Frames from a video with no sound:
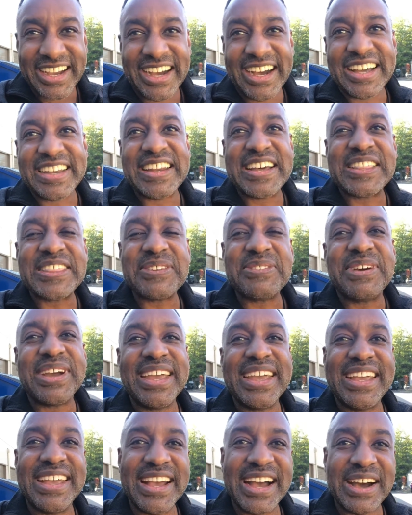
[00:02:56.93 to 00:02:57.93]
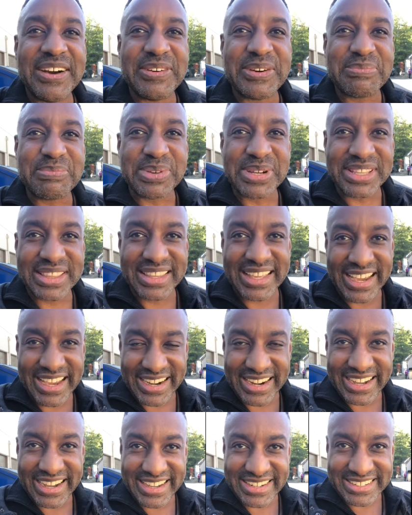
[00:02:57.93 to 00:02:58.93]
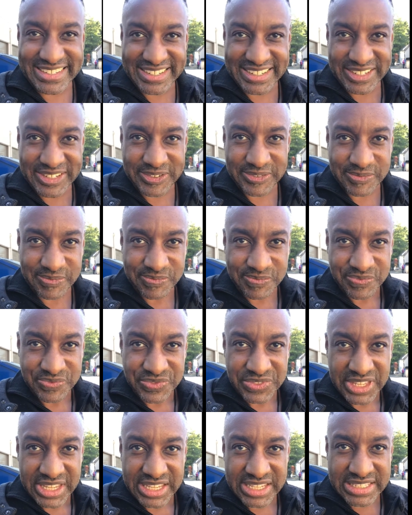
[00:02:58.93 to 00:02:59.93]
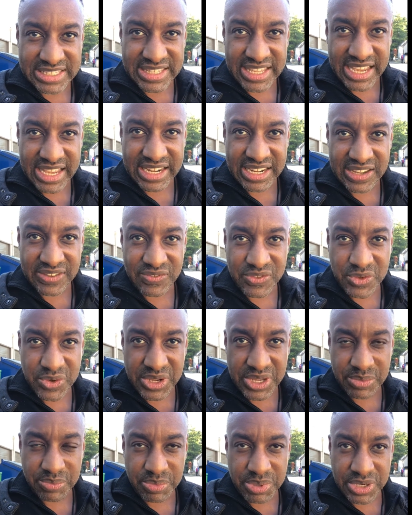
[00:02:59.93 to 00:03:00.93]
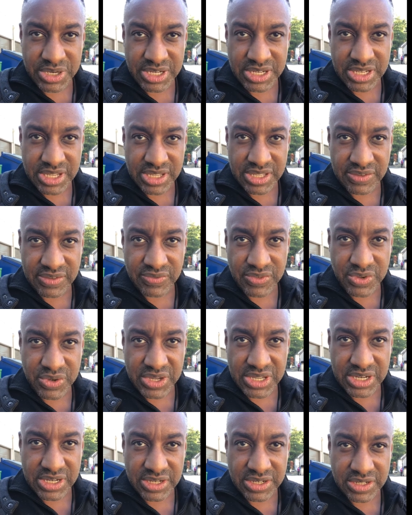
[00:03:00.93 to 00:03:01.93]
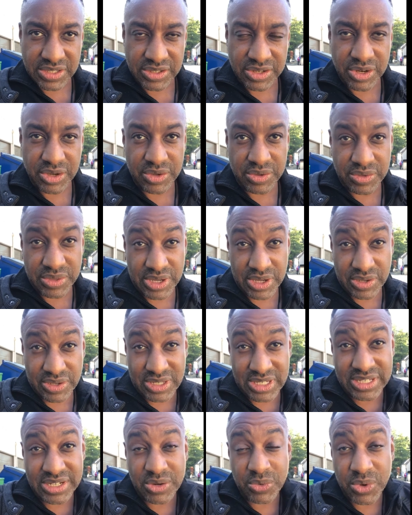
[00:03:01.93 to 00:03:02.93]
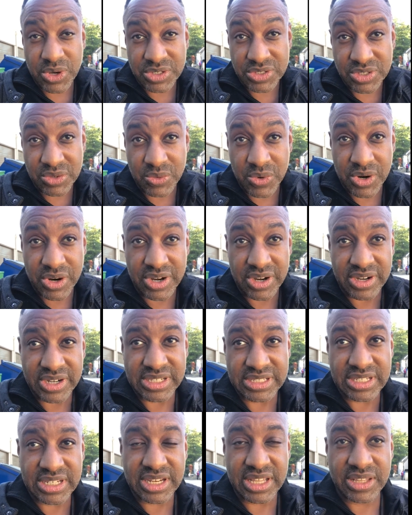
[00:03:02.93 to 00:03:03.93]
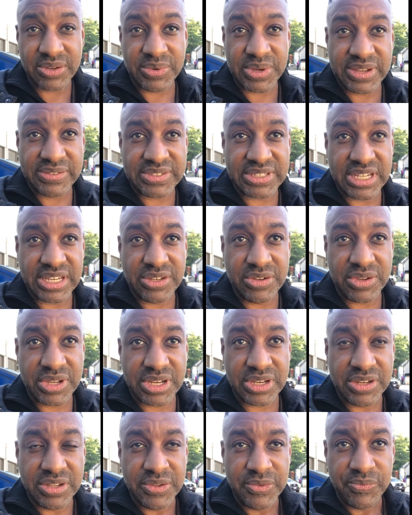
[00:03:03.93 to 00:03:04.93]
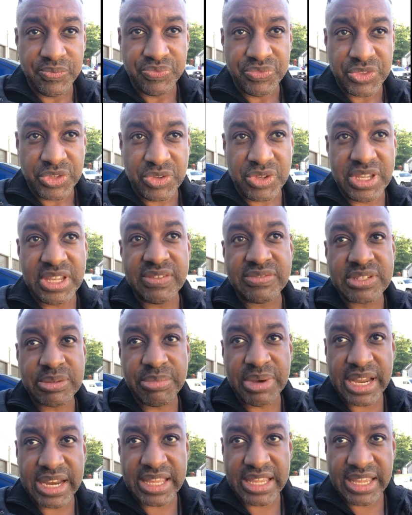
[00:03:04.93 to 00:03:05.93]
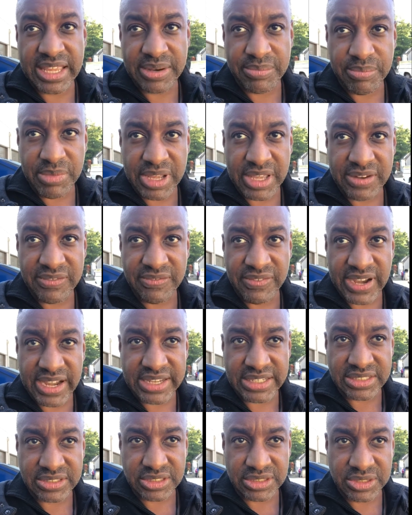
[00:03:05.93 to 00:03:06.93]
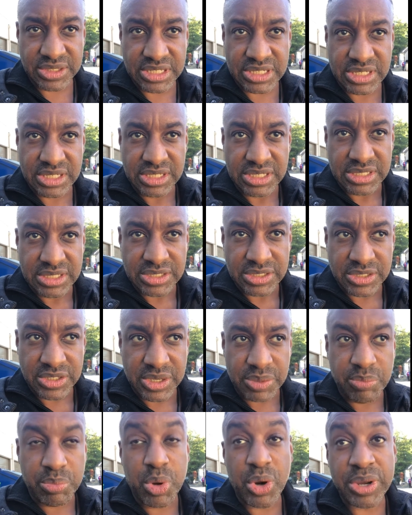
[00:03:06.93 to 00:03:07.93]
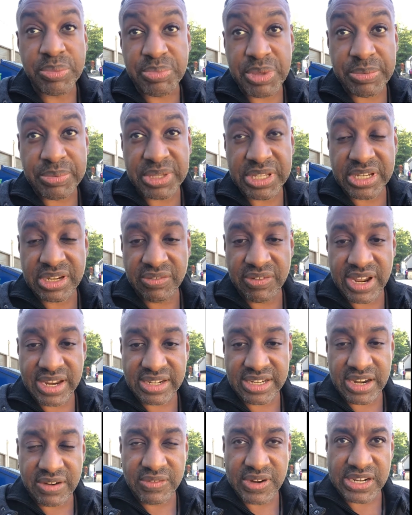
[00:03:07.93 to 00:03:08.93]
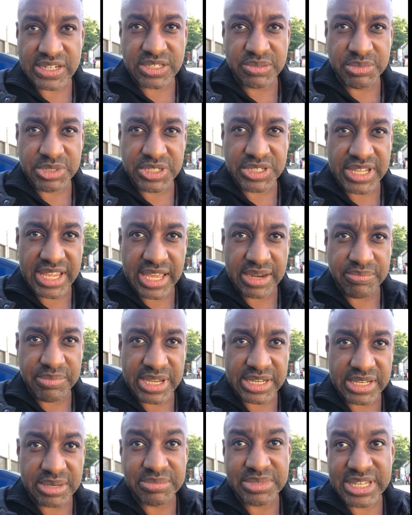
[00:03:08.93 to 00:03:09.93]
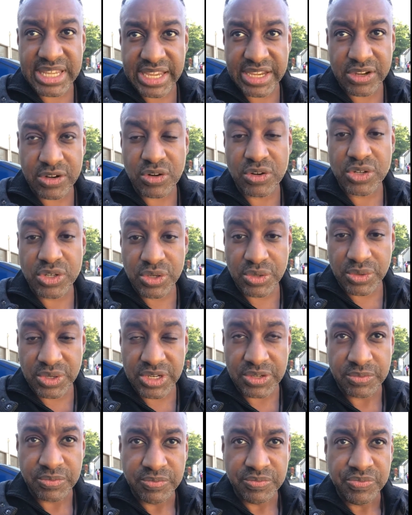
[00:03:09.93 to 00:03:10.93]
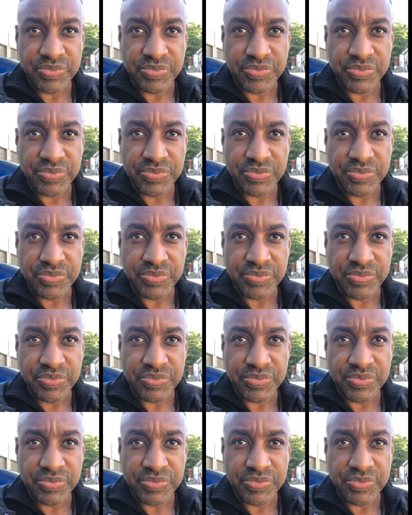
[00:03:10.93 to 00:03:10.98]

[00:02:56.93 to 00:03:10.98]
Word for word: Another way I would put that idea is that if you can put, if you can, you know, the leader was the water is another way of saying you can, you can give somebody in, advice or you can, you can point people in the right direction, but you can't make them take it or do it.